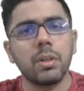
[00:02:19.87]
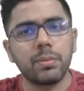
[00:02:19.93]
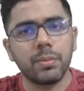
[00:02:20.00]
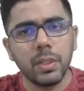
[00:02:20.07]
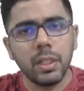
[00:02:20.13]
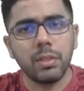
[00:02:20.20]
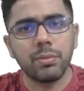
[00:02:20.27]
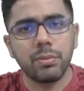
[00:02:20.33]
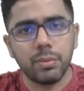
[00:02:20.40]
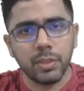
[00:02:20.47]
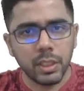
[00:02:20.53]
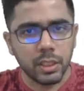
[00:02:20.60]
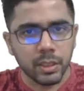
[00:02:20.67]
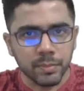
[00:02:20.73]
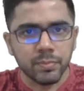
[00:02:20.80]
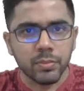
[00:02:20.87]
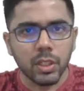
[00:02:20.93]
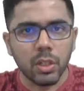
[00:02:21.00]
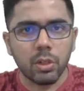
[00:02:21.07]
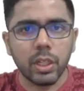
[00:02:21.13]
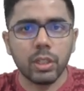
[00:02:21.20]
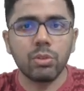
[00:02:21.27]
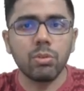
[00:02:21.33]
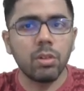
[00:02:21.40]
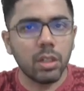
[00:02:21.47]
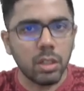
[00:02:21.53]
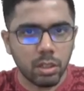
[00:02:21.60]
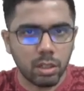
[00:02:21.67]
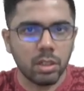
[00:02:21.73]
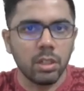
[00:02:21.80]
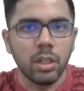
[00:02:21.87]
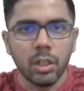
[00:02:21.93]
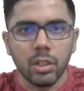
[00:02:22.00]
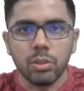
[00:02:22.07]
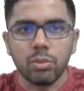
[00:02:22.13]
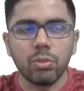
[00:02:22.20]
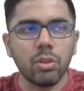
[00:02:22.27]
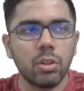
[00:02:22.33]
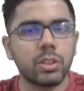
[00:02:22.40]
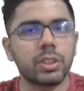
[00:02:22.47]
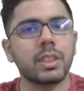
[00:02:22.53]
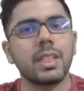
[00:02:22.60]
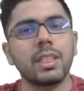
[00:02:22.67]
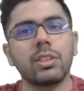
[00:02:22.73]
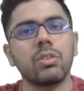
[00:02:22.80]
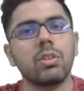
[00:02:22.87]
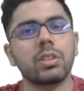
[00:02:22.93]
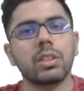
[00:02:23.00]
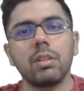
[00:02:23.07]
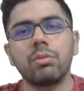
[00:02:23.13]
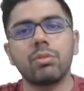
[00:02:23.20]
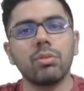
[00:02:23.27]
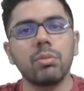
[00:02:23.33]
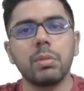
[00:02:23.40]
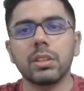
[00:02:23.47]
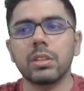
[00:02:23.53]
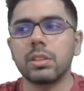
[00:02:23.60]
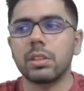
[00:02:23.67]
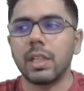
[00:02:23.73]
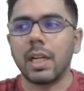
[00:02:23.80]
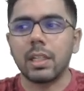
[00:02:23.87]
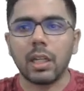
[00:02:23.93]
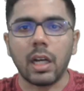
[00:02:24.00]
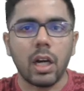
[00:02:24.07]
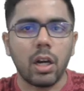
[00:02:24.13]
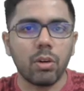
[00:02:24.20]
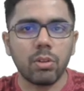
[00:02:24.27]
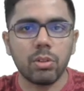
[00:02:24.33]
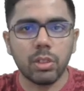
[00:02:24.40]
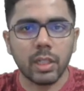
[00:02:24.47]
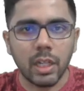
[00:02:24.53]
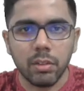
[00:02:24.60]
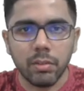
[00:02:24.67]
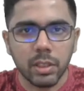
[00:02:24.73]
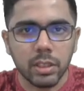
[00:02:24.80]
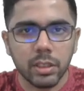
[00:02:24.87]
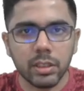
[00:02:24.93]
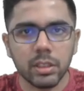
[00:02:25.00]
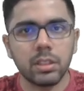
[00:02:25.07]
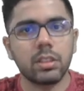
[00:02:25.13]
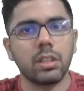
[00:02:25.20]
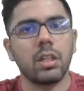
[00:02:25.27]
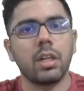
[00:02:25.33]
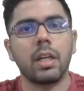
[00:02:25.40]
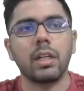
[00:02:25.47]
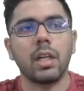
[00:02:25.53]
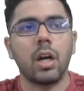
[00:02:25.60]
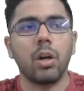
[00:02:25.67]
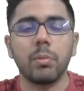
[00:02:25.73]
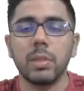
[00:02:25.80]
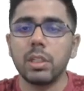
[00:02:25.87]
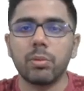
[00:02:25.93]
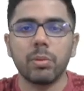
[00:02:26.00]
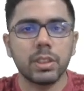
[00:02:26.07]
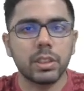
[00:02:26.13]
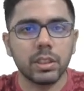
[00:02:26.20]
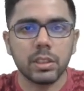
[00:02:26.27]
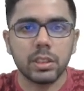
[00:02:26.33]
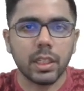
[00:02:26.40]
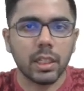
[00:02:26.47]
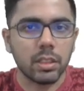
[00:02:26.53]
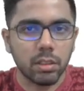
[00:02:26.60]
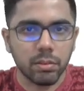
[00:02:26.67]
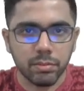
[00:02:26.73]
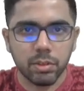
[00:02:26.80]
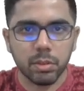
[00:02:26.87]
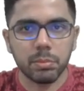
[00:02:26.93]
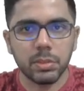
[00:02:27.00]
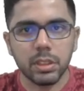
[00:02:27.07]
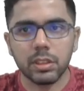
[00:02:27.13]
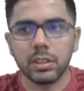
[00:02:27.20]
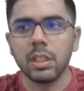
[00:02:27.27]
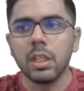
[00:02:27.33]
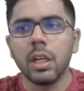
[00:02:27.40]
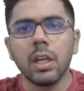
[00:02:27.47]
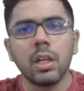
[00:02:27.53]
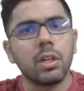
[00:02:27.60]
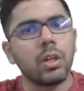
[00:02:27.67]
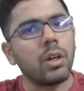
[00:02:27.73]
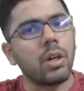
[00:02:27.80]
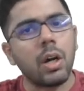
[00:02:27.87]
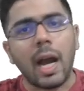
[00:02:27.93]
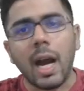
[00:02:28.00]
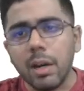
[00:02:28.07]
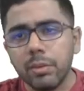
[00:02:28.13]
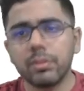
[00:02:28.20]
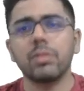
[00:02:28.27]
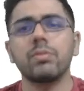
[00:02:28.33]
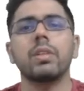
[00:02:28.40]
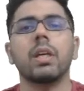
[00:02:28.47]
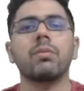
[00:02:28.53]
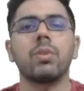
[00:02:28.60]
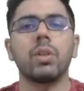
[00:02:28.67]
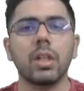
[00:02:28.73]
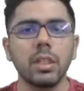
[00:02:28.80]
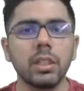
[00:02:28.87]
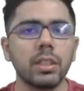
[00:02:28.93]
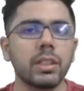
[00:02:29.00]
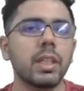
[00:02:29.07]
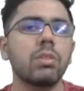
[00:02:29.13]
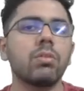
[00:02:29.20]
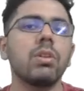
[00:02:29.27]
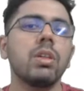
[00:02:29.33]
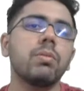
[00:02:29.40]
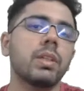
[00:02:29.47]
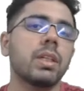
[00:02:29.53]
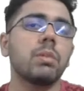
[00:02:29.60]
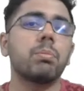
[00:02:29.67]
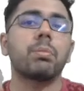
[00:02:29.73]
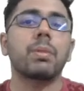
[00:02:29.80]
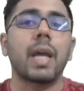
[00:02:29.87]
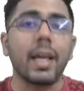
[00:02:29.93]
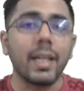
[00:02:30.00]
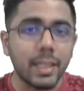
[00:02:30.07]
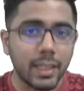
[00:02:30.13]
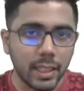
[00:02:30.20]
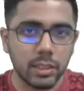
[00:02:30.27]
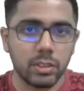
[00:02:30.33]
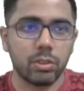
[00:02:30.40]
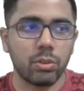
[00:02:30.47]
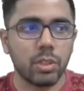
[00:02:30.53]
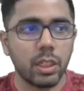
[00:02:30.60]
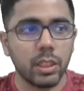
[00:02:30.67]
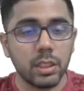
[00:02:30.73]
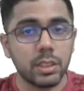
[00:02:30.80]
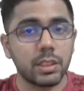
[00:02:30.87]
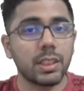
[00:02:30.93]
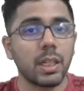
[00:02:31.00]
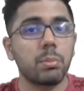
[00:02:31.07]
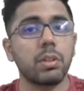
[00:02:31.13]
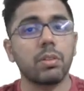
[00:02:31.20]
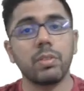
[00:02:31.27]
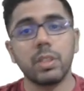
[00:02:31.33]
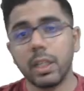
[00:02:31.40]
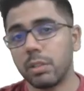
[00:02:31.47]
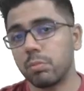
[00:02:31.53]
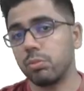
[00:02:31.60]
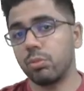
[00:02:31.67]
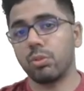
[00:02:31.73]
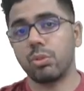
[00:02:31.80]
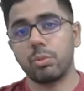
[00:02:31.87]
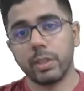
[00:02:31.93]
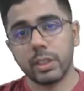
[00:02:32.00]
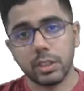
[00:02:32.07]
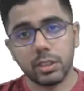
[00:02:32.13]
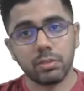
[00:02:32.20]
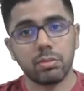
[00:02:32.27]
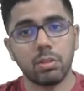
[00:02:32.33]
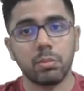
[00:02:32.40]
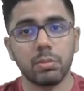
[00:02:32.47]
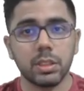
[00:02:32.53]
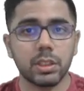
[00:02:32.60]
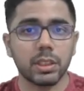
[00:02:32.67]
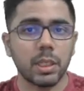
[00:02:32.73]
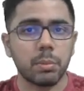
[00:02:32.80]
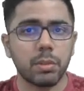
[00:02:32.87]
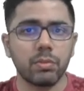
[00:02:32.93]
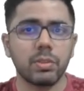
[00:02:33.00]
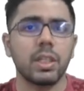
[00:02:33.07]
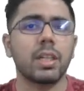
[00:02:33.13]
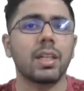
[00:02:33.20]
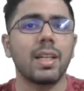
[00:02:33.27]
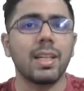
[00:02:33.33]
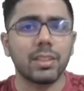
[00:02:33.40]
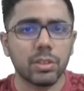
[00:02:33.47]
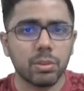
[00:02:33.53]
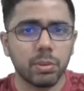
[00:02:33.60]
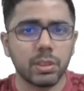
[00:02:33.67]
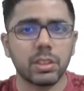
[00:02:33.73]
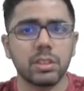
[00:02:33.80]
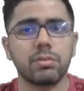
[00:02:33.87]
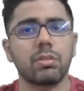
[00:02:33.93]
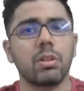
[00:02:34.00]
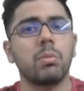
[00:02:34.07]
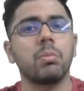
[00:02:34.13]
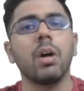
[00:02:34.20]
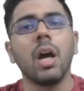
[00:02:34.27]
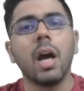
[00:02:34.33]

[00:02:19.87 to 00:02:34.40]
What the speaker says: feel free, okay, to learn. Do not stress yourself too much that how relevant is it, and how many questions can come from this. After we have learned, then only we can prioritize. Okay, this chapter we get more questions from, this chapter we get less questions from,